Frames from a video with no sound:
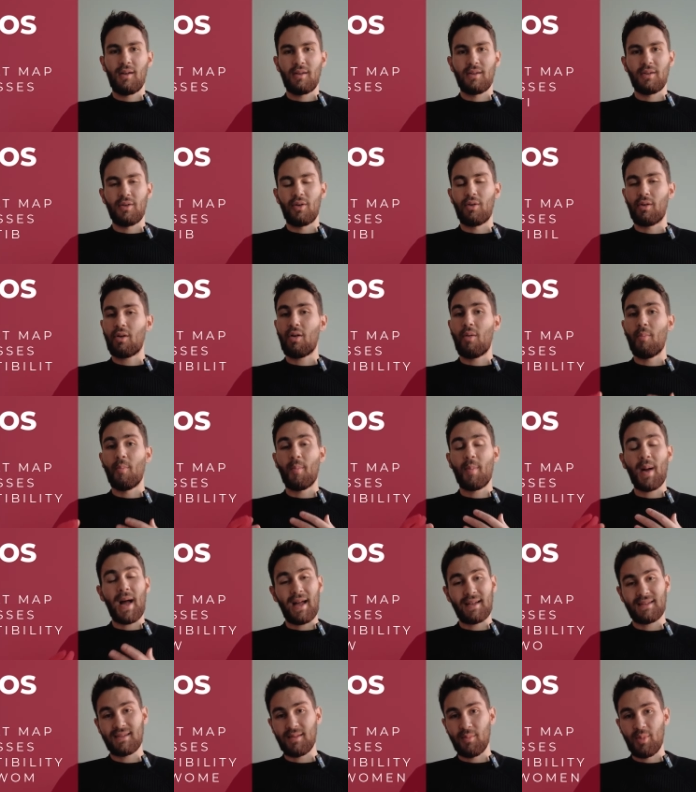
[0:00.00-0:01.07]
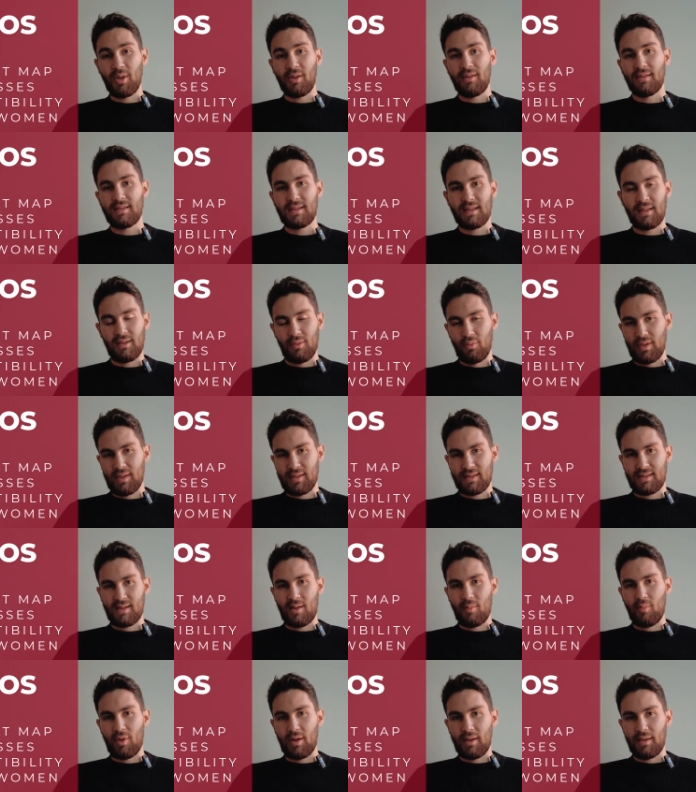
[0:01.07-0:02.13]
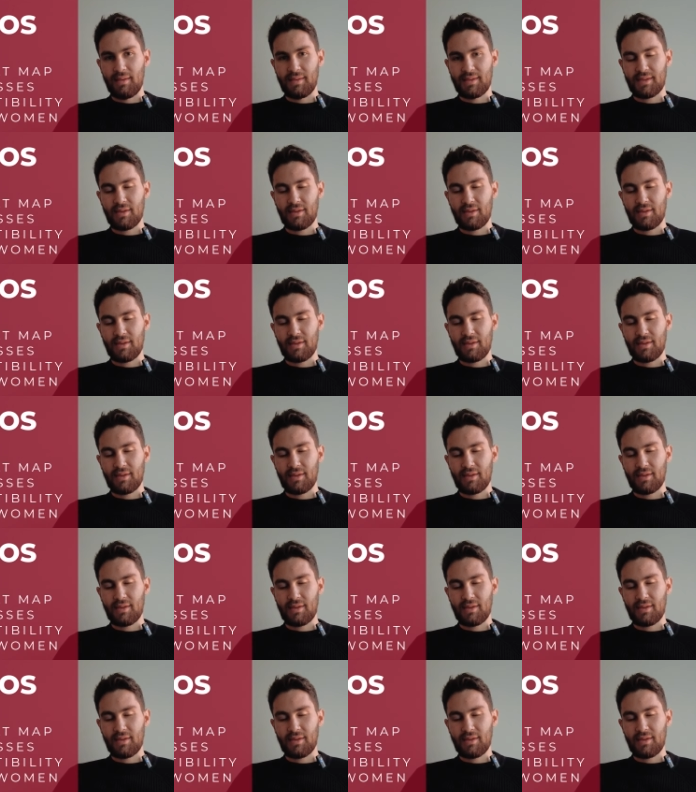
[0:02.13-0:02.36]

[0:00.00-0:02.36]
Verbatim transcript: your compatibility with someone.